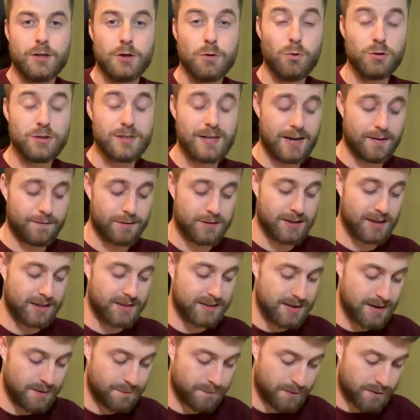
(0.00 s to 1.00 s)
You also have a
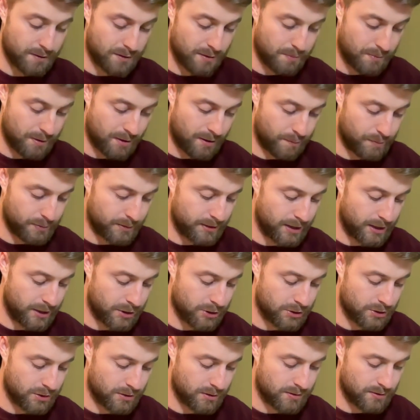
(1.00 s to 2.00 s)
significant amount of
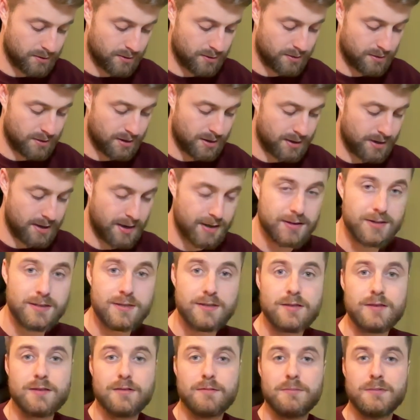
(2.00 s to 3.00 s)
protection
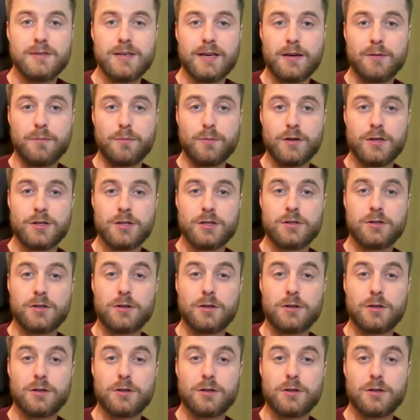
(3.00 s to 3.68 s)
against data breaches.